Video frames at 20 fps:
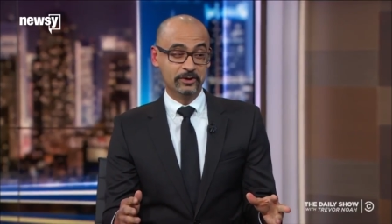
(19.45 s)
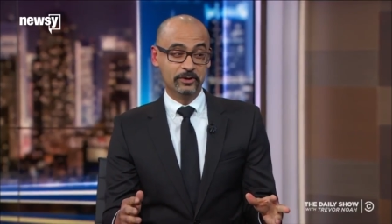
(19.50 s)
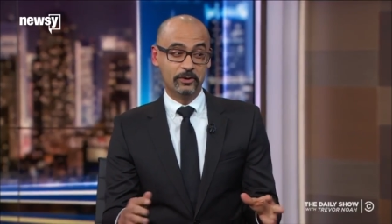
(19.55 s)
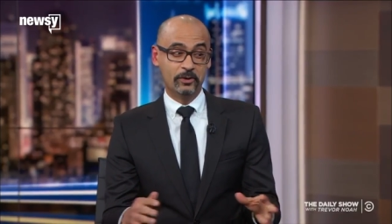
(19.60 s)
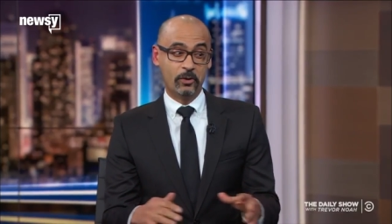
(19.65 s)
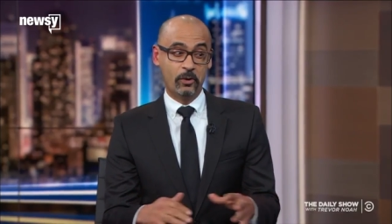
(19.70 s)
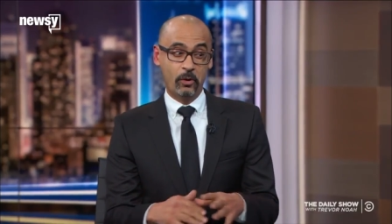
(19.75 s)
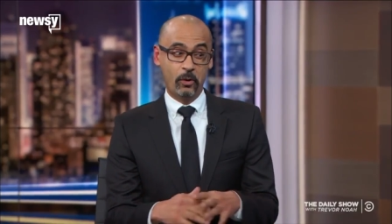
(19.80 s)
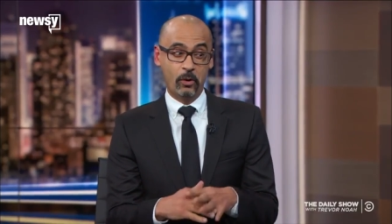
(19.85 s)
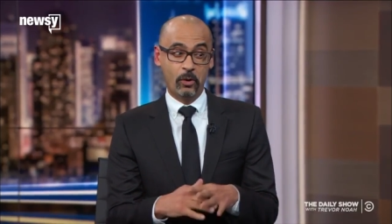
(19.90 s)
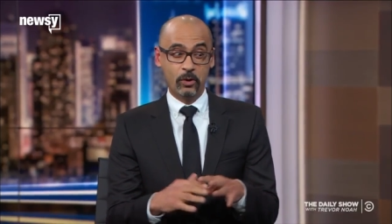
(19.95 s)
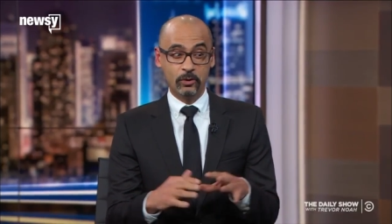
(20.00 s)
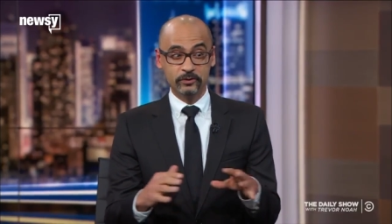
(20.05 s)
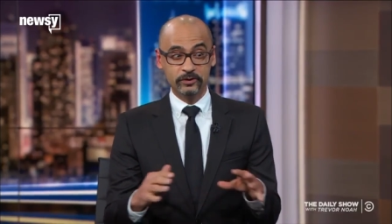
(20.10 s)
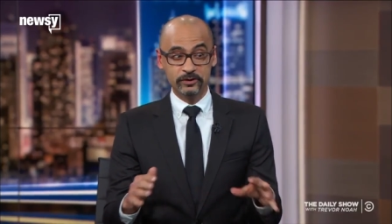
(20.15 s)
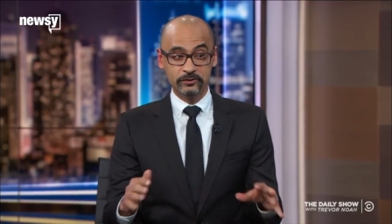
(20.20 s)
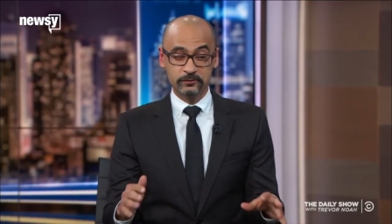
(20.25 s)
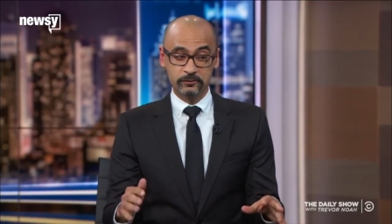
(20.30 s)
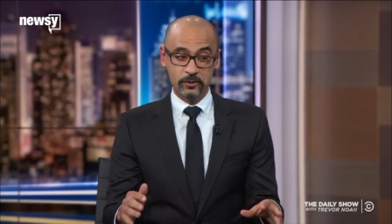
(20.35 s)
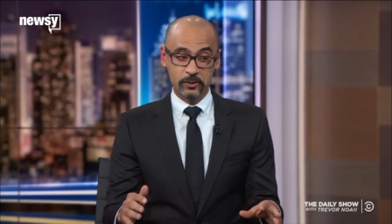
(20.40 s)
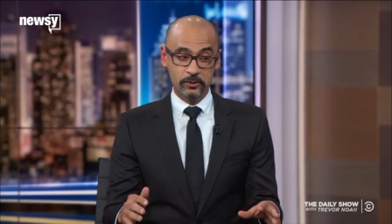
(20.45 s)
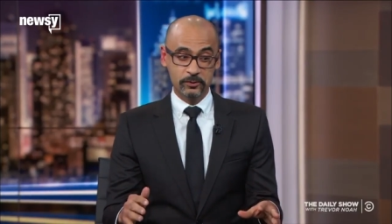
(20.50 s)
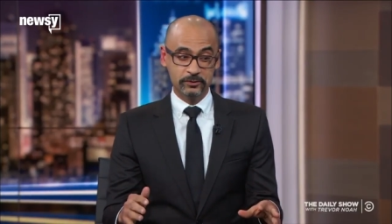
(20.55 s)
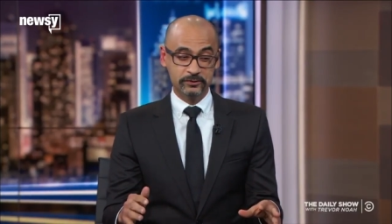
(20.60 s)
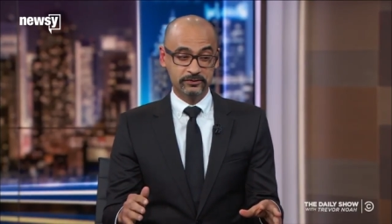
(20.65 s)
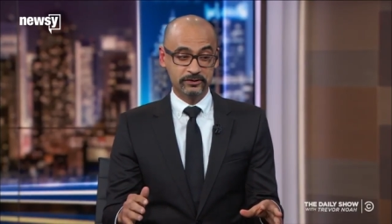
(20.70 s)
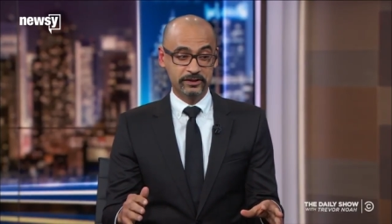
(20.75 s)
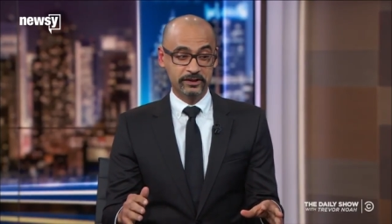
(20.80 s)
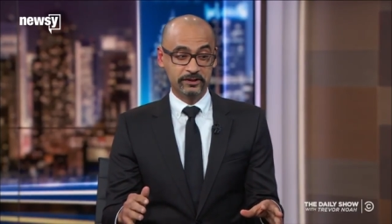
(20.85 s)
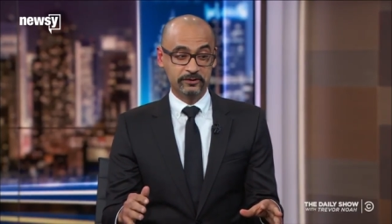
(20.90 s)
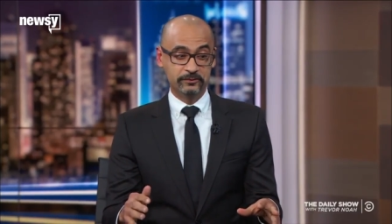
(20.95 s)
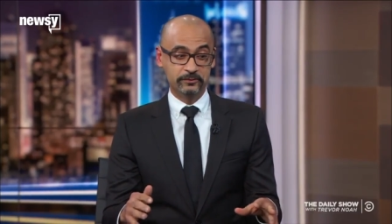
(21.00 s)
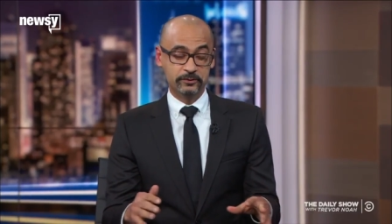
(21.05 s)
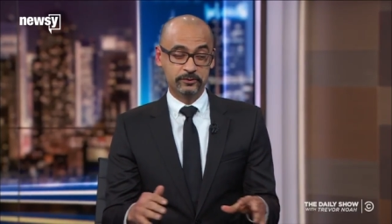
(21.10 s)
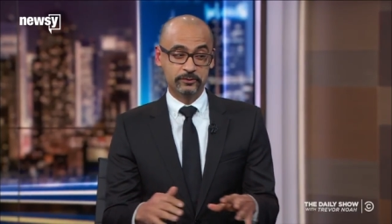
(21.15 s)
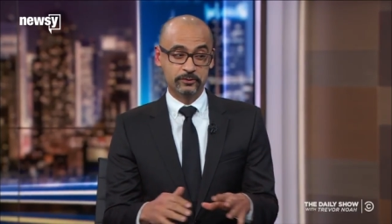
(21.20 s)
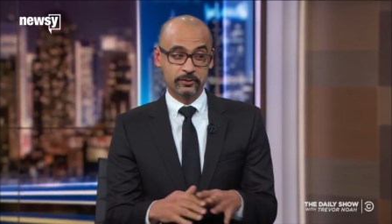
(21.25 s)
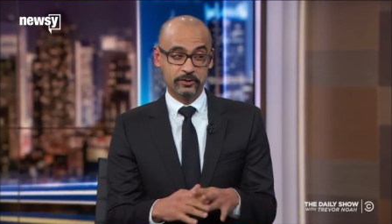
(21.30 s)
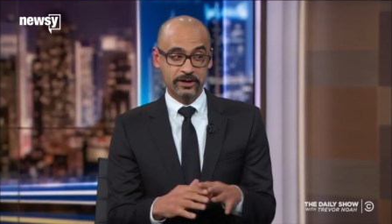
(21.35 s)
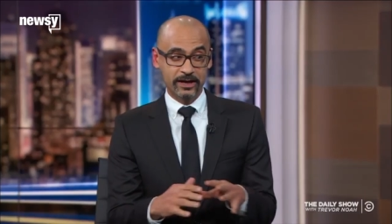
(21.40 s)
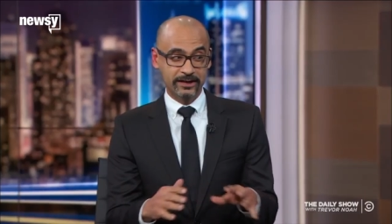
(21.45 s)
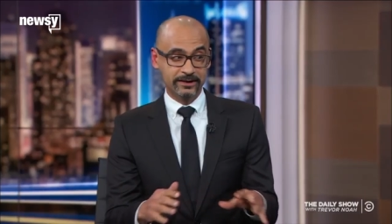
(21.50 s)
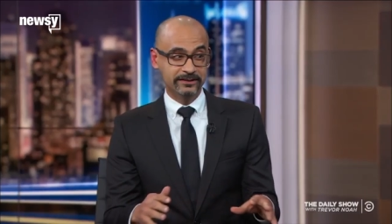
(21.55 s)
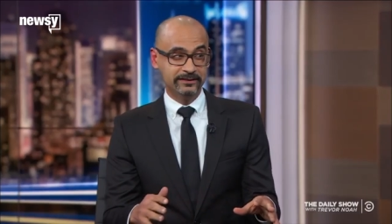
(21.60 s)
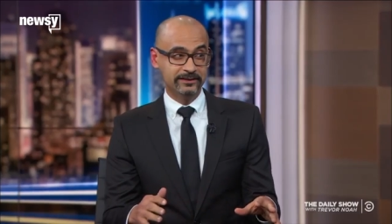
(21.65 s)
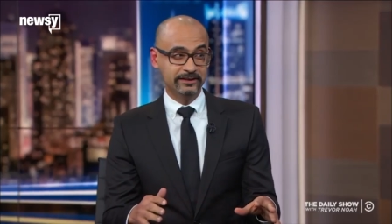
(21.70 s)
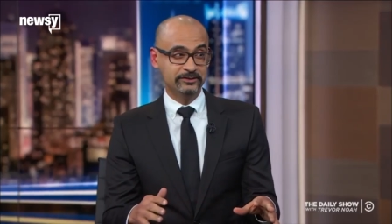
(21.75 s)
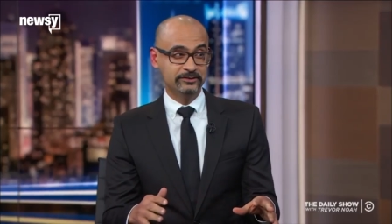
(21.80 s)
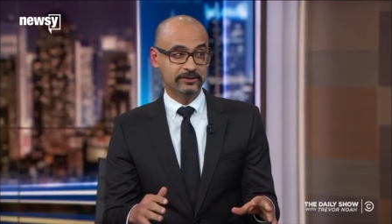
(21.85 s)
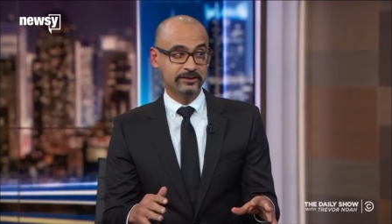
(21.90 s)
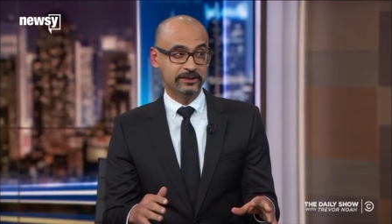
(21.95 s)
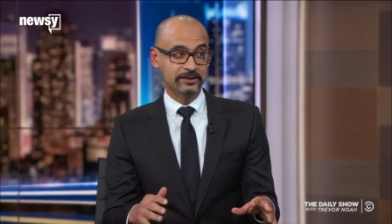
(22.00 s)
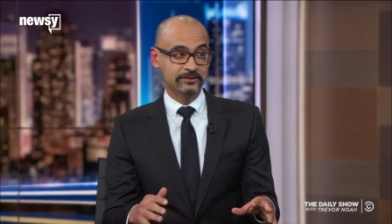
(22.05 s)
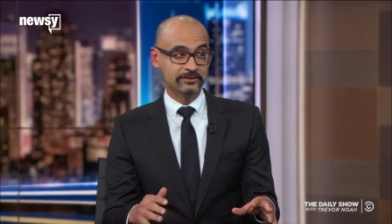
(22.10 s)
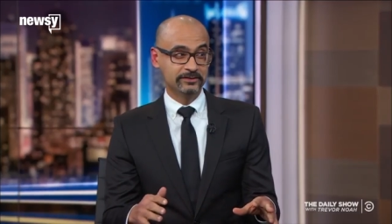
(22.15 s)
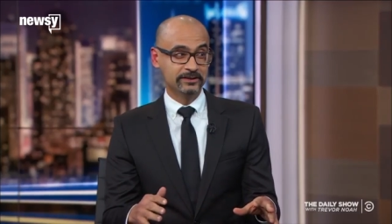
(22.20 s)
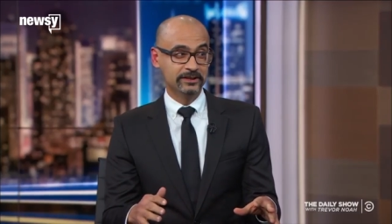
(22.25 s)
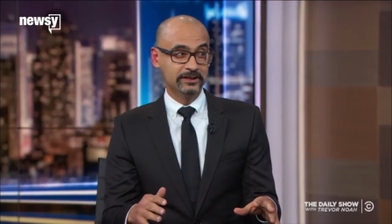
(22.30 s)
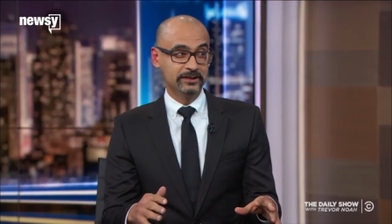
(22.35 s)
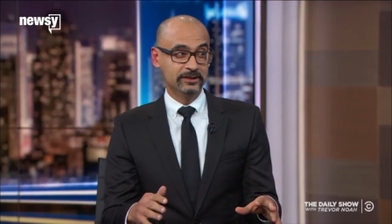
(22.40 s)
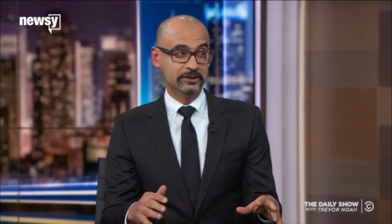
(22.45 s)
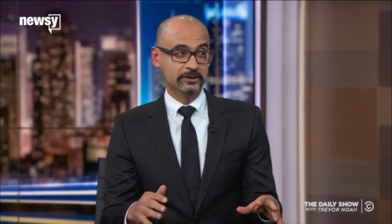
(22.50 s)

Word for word: You know, all these folks, if you're not indigenous,